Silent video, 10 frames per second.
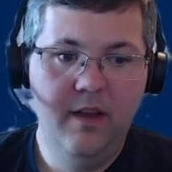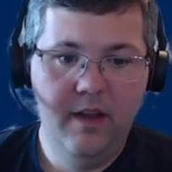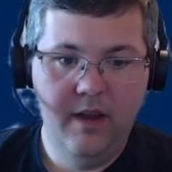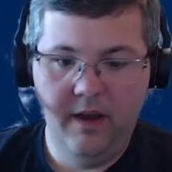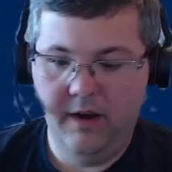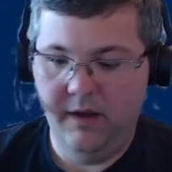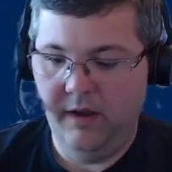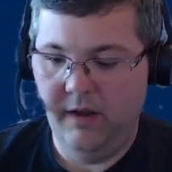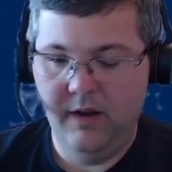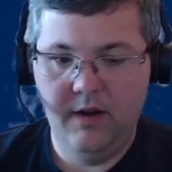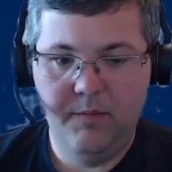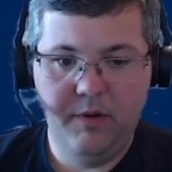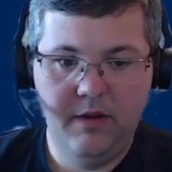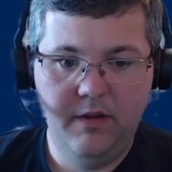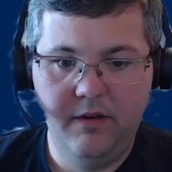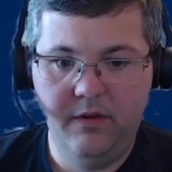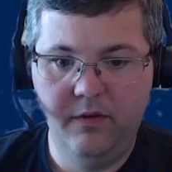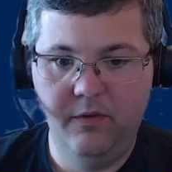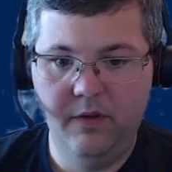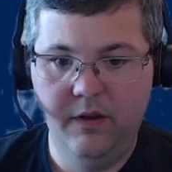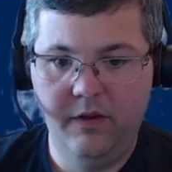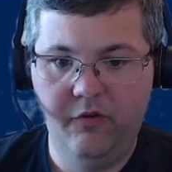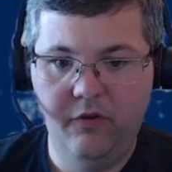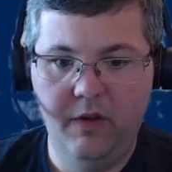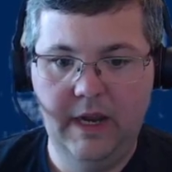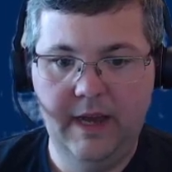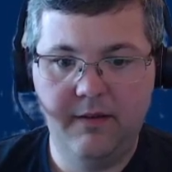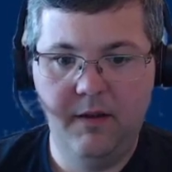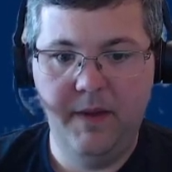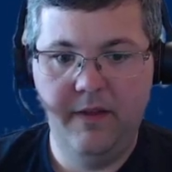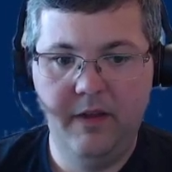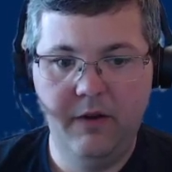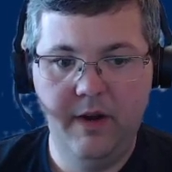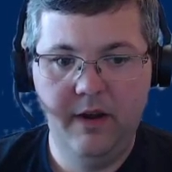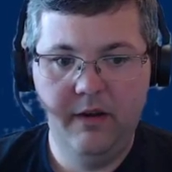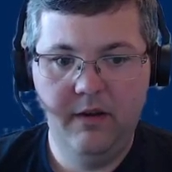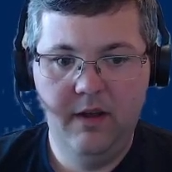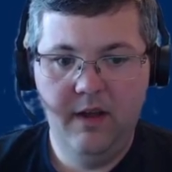and I hit up to show the last command that I ran.